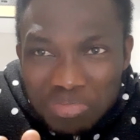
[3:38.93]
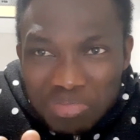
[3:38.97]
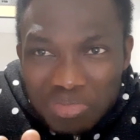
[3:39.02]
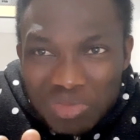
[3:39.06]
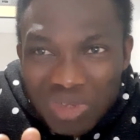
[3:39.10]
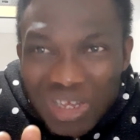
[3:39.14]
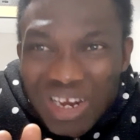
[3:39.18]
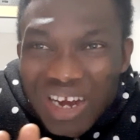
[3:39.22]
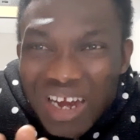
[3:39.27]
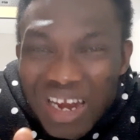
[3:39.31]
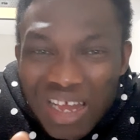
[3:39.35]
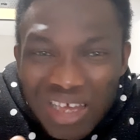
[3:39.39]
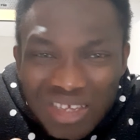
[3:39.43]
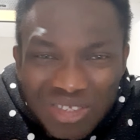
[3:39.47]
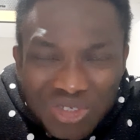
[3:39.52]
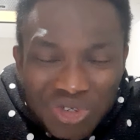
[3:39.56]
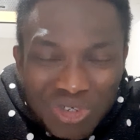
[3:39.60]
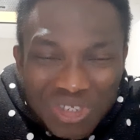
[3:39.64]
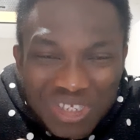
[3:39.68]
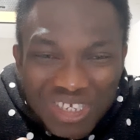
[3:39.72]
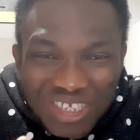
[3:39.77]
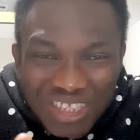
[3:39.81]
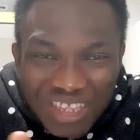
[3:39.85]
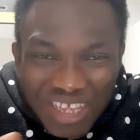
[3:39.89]
let's
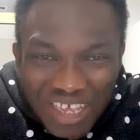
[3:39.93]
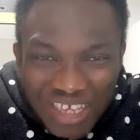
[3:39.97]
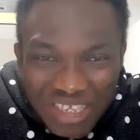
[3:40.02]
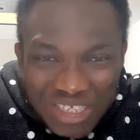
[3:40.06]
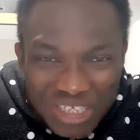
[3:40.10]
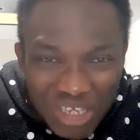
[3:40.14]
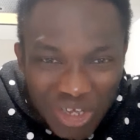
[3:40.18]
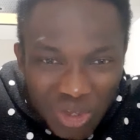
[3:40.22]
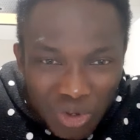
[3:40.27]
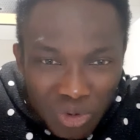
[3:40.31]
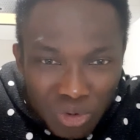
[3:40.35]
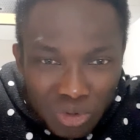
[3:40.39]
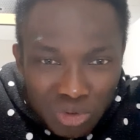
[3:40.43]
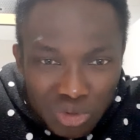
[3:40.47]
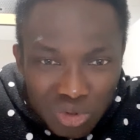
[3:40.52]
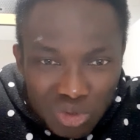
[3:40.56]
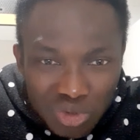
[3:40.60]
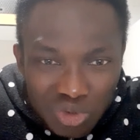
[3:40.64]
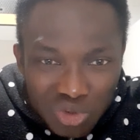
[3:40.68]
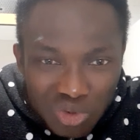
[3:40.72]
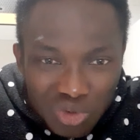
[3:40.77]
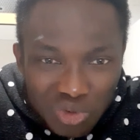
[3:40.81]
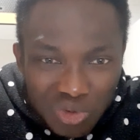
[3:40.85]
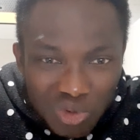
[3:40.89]
just say 10
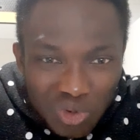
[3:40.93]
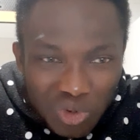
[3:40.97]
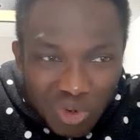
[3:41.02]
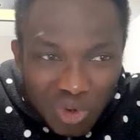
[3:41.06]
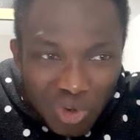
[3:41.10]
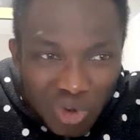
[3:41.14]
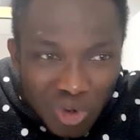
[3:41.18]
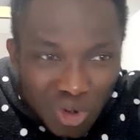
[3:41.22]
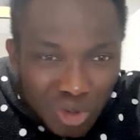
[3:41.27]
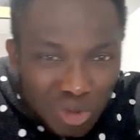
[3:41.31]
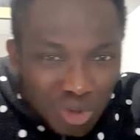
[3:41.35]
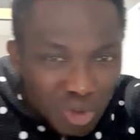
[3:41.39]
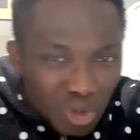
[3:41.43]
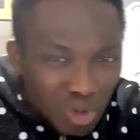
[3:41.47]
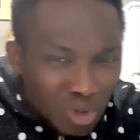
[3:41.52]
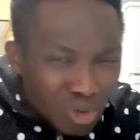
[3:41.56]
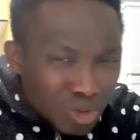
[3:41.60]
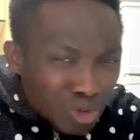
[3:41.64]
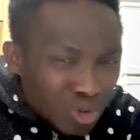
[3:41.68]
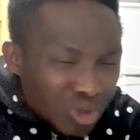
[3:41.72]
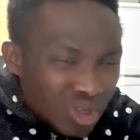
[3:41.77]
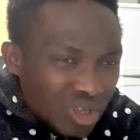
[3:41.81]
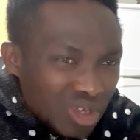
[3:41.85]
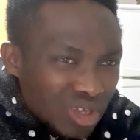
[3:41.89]
seconds, God
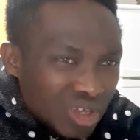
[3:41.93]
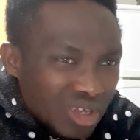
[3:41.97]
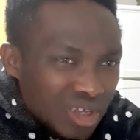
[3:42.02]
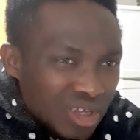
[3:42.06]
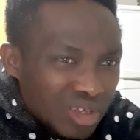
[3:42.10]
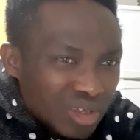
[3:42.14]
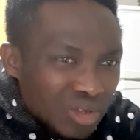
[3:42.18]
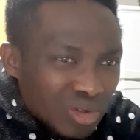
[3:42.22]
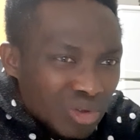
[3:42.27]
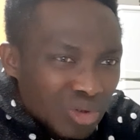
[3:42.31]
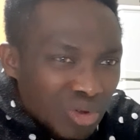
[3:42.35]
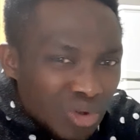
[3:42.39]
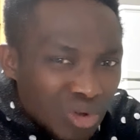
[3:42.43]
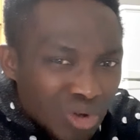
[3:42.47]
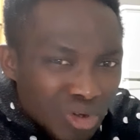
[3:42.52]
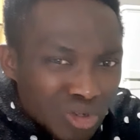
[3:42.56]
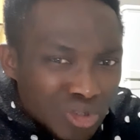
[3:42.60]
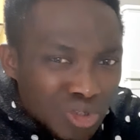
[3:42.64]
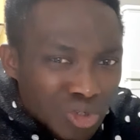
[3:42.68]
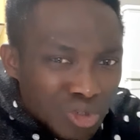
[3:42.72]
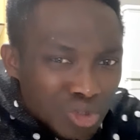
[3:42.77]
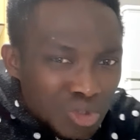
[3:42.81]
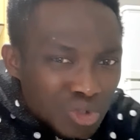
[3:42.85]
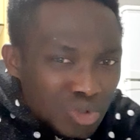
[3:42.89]

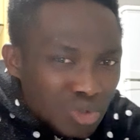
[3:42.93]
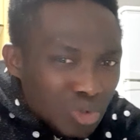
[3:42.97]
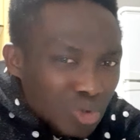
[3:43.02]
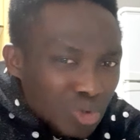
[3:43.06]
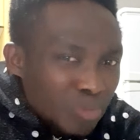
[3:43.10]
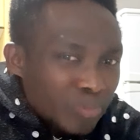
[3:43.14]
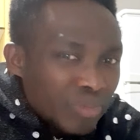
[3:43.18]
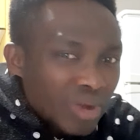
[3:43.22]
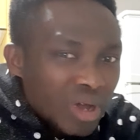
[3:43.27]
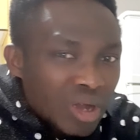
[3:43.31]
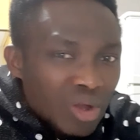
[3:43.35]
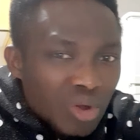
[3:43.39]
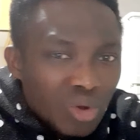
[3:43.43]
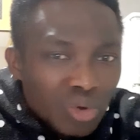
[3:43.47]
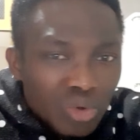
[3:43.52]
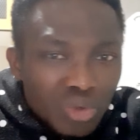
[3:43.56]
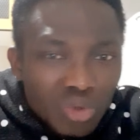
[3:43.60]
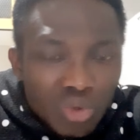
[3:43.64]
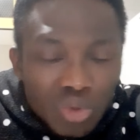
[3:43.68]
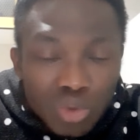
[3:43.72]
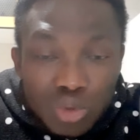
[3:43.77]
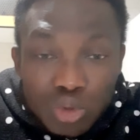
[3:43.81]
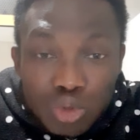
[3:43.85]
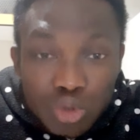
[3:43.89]
just turn back on
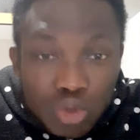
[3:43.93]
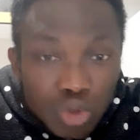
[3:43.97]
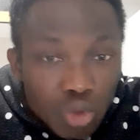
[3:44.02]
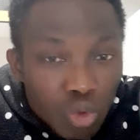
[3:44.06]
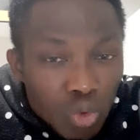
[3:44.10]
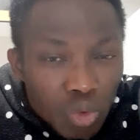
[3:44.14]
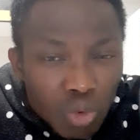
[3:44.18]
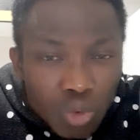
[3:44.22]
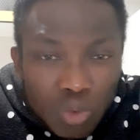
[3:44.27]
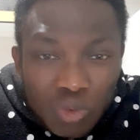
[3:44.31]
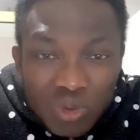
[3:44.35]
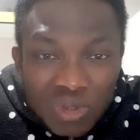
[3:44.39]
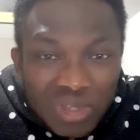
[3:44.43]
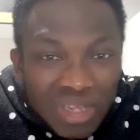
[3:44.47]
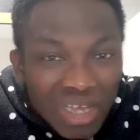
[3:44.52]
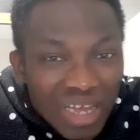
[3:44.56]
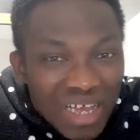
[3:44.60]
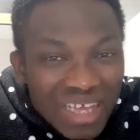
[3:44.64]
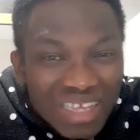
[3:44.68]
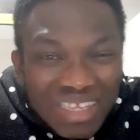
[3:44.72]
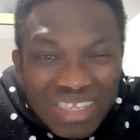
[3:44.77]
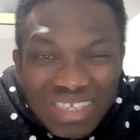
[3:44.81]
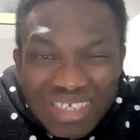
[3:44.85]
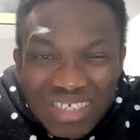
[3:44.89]
you. You will
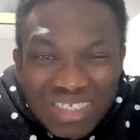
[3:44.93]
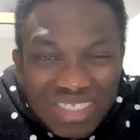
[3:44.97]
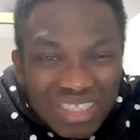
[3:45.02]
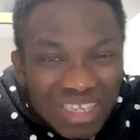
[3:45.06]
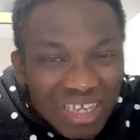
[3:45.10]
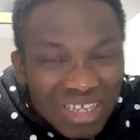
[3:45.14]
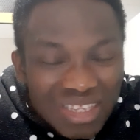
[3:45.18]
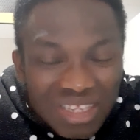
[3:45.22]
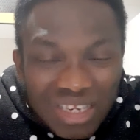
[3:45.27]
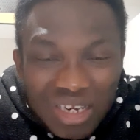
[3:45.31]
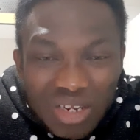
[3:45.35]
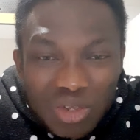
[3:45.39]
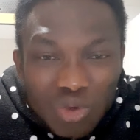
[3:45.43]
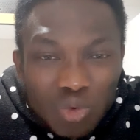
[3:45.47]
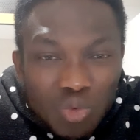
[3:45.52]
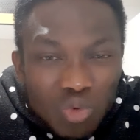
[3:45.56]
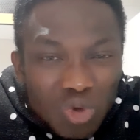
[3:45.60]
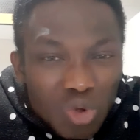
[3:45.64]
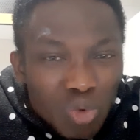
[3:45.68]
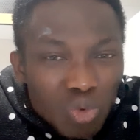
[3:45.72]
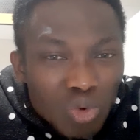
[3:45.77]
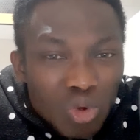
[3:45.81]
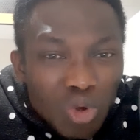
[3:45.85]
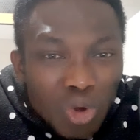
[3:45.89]
die instantly.
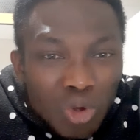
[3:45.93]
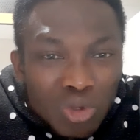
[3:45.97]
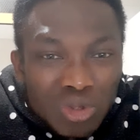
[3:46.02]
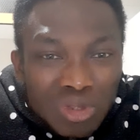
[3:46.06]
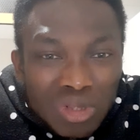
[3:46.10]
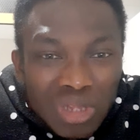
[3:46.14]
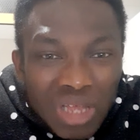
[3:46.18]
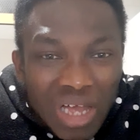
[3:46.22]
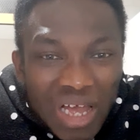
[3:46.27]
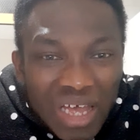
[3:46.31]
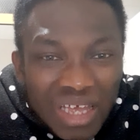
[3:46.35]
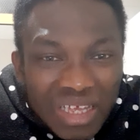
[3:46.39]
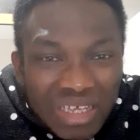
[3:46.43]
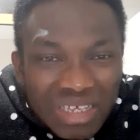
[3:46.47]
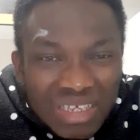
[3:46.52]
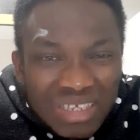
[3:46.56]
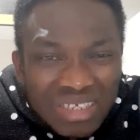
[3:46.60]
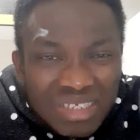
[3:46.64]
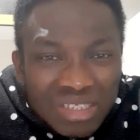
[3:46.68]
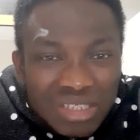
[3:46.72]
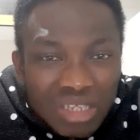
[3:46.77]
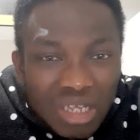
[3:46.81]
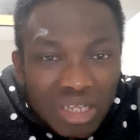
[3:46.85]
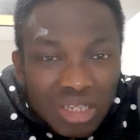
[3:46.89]
We will all die
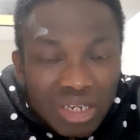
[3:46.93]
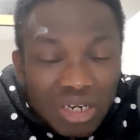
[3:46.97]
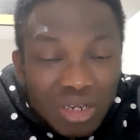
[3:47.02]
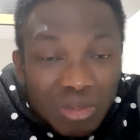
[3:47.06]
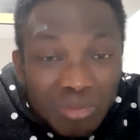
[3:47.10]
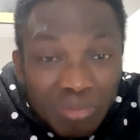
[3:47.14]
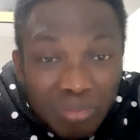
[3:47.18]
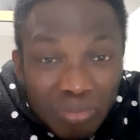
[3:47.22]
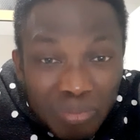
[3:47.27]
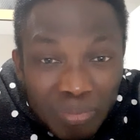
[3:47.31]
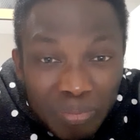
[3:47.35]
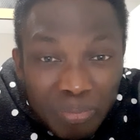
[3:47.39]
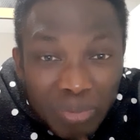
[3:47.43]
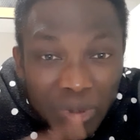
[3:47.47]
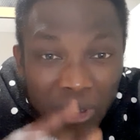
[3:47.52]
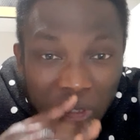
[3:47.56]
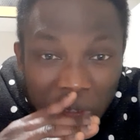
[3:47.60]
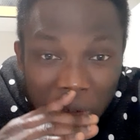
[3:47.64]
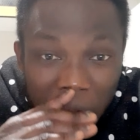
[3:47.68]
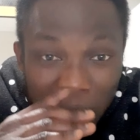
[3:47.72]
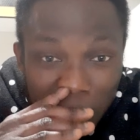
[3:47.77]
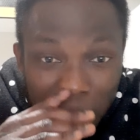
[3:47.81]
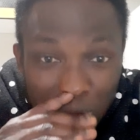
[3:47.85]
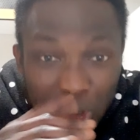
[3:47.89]
instantly
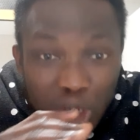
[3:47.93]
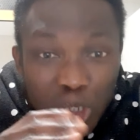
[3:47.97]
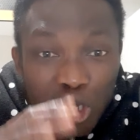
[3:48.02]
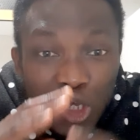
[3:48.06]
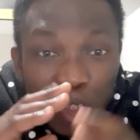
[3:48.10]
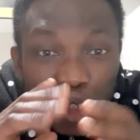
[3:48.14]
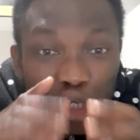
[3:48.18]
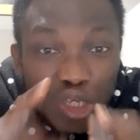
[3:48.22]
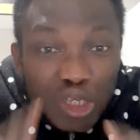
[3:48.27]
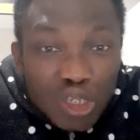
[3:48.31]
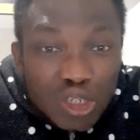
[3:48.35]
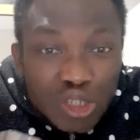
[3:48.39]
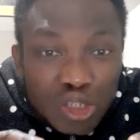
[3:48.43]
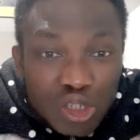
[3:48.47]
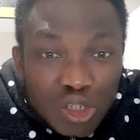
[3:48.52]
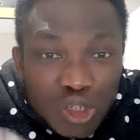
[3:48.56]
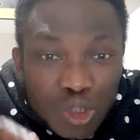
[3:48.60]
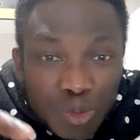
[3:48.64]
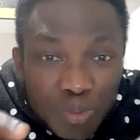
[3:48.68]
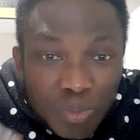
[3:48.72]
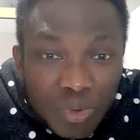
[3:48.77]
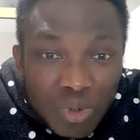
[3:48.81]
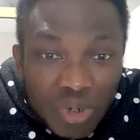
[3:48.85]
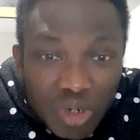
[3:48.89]
because it's the
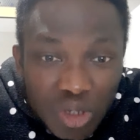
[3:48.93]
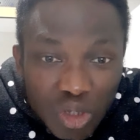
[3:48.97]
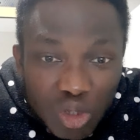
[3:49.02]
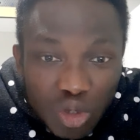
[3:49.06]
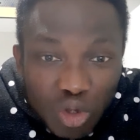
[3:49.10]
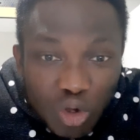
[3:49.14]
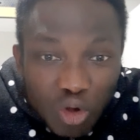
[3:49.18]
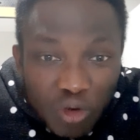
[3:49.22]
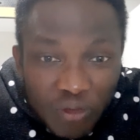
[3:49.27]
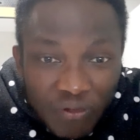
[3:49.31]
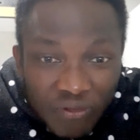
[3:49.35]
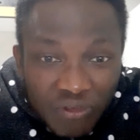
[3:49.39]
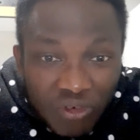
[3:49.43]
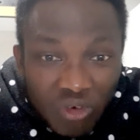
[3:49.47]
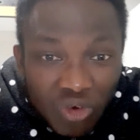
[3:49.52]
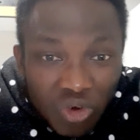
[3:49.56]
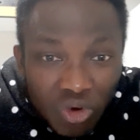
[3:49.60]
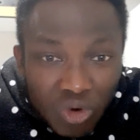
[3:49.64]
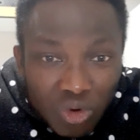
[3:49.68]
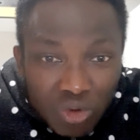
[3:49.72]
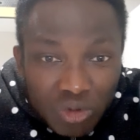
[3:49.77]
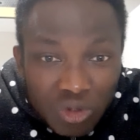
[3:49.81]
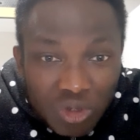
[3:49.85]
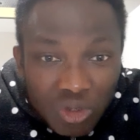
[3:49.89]
Spirit of
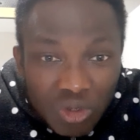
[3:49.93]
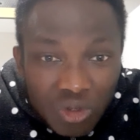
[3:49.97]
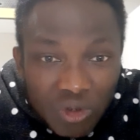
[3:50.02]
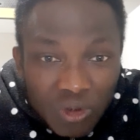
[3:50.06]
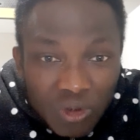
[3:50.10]
God